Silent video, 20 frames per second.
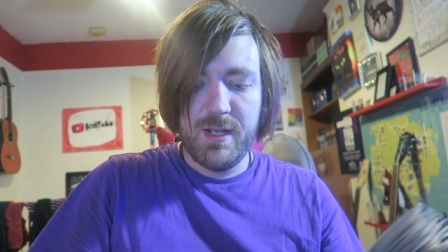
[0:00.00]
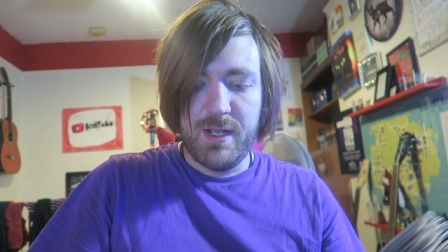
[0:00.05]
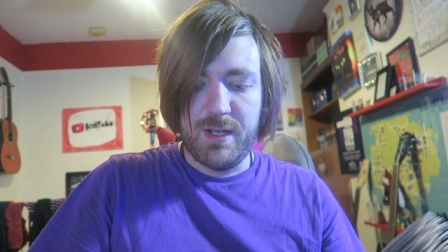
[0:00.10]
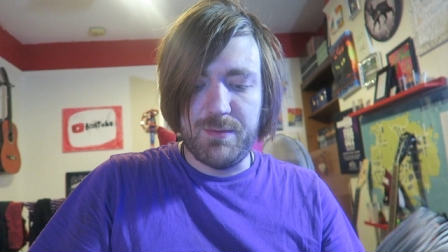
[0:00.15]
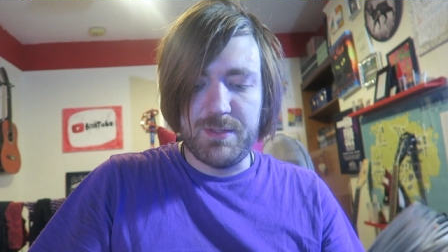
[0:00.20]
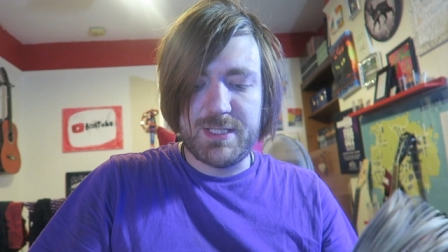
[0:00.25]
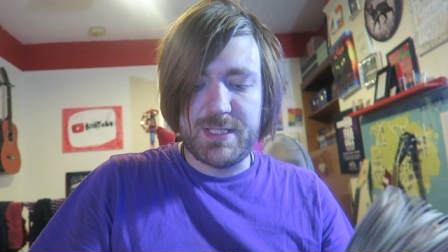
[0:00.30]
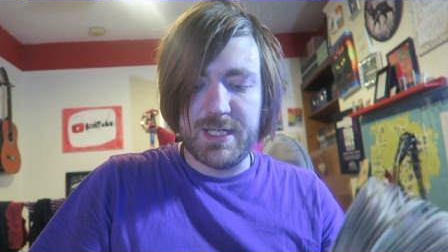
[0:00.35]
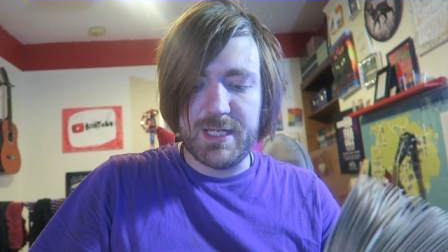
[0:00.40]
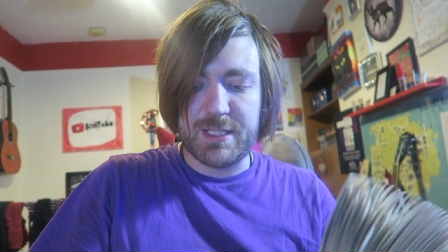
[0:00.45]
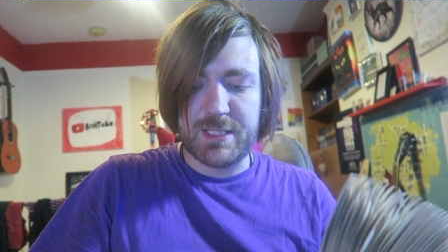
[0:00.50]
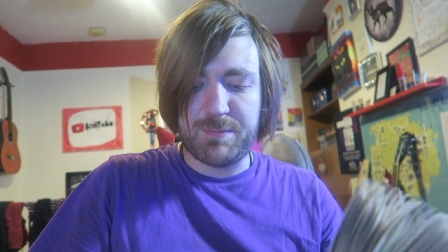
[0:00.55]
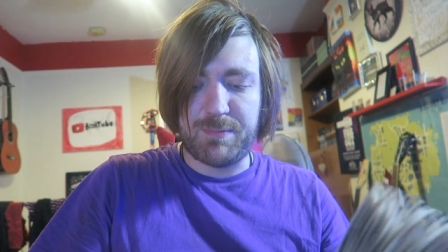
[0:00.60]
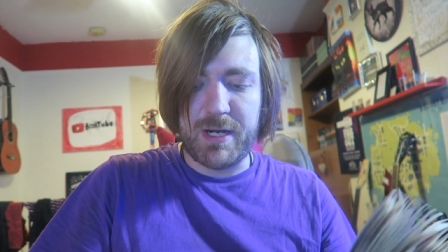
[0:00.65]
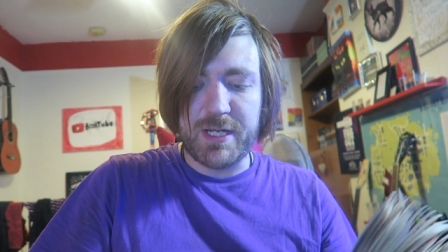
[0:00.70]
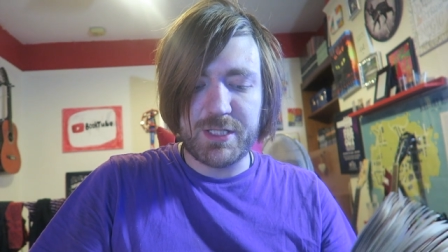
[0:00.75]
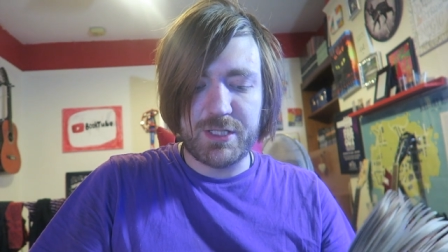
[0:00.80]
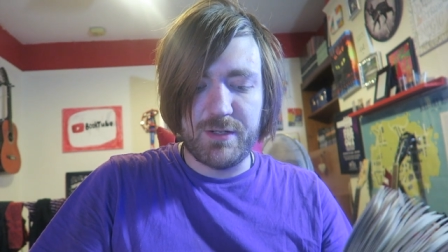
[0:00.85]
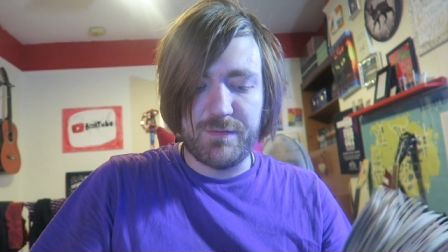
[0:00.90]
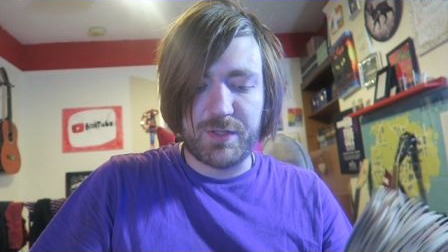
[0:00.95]
It was the
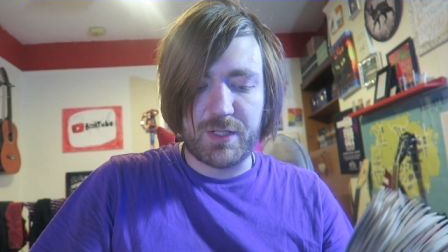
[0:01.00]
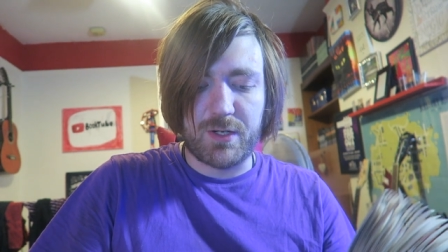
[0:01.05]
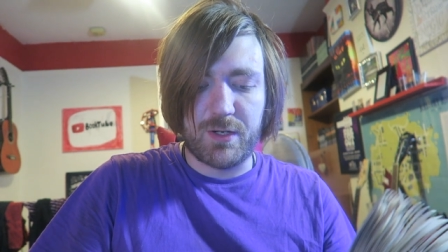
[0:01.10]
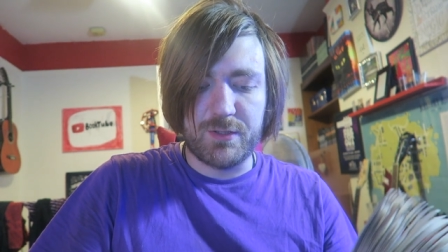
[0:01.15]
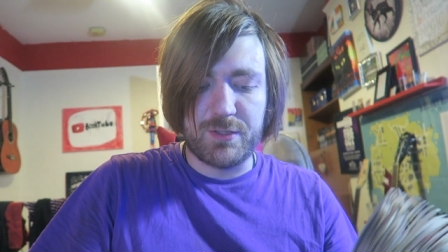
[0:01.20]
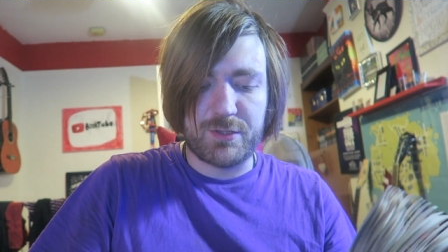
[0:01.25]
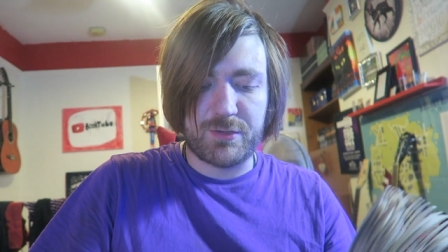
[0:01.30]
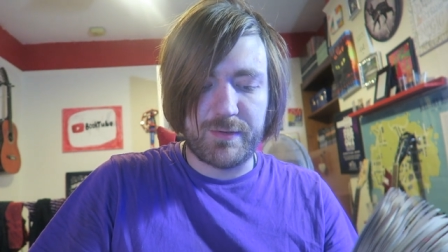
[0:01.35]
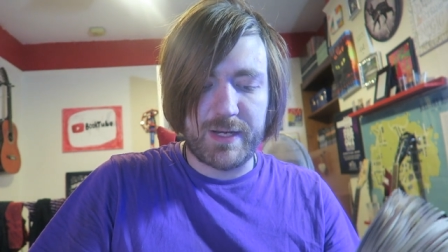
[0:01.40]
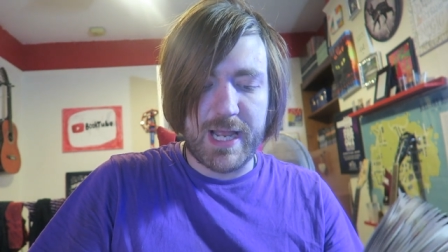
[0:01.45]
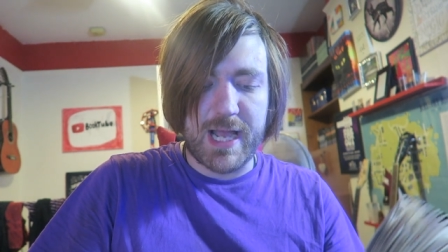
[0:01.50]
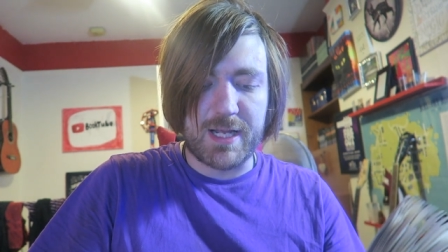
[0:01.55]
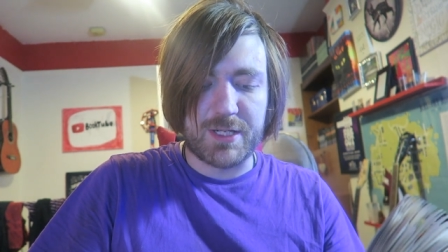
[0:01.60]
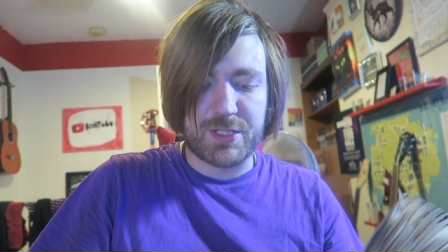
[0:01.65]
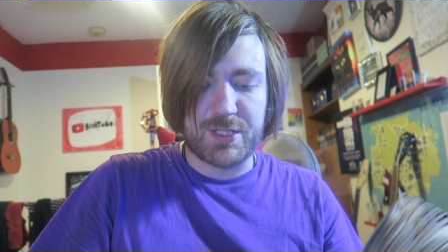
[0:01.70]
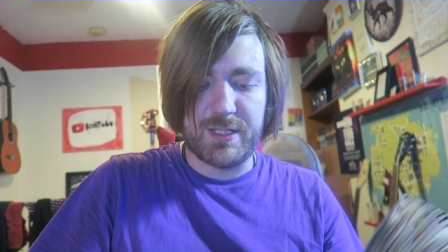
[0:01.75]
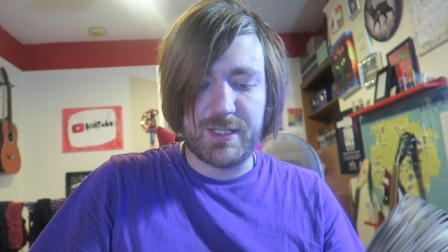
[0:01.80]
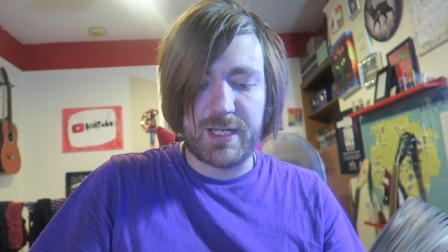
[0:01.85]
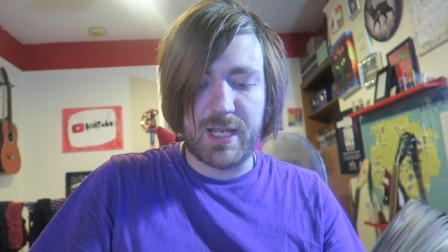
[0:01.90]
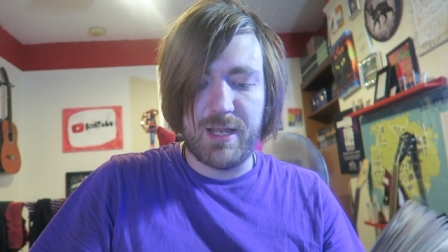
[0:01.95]
expression of the contrary
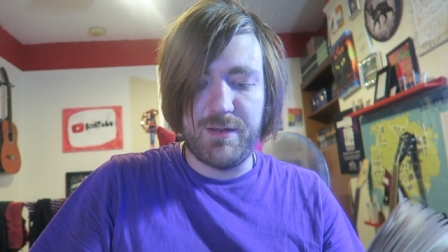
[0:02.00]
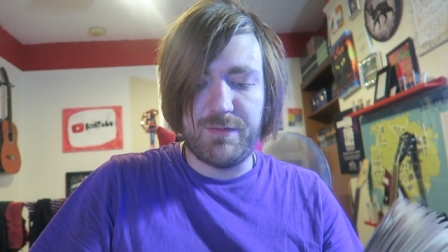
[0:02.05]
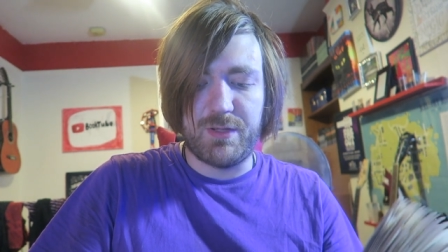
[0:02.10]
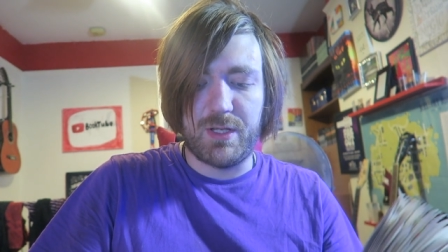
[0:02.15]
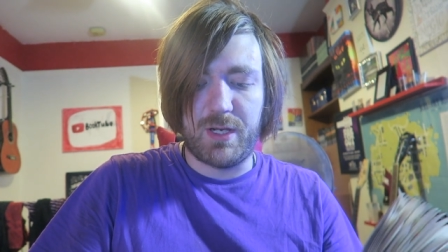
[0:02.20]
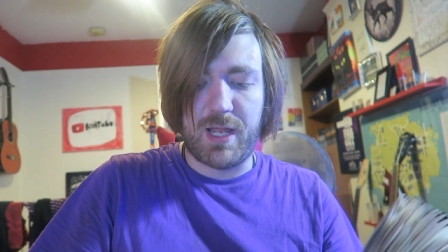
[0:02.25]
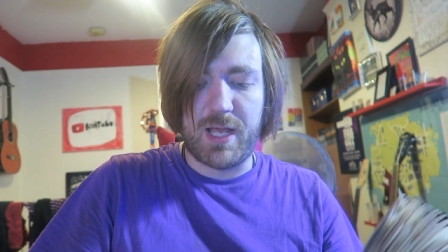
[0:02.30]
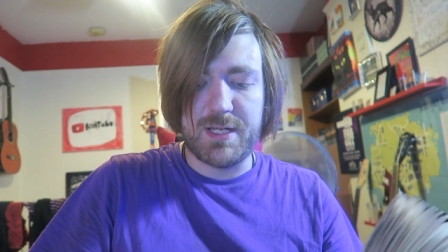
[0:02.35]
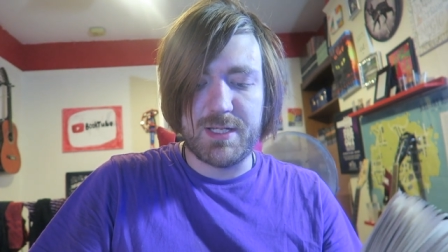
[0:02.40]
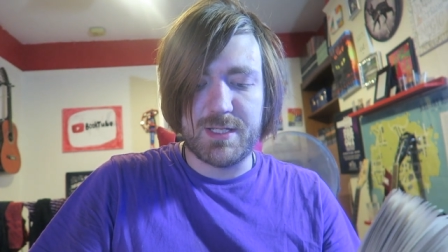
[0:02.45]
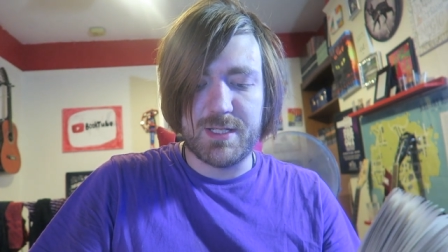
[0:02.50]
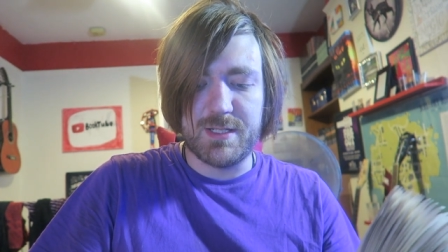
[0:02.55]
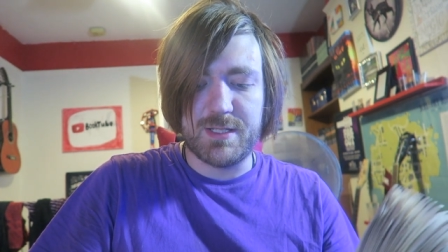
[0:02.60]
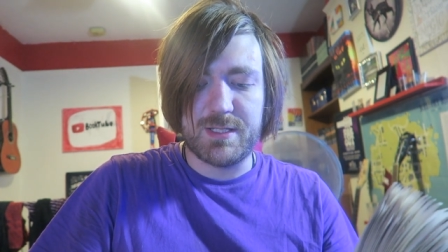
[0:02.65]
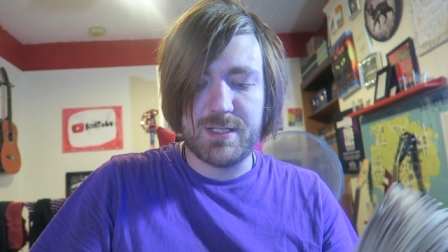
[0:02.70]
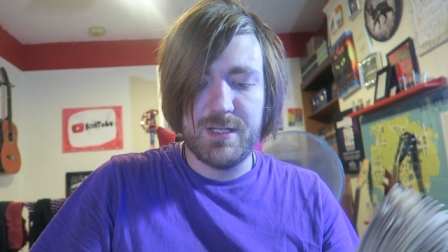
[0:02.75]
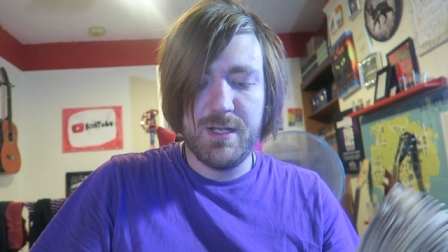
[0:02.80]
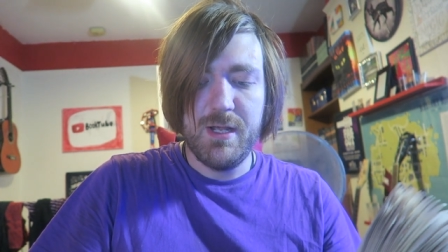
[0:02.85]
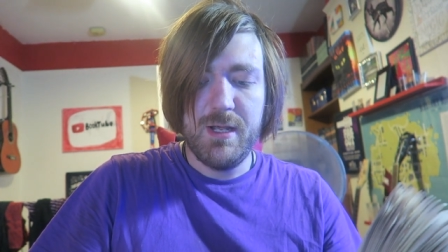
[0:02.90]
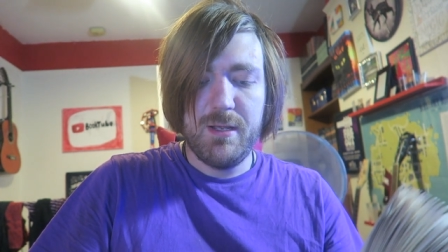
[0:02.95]
action that gave you the
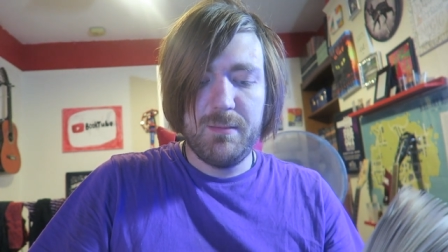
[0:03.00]
license.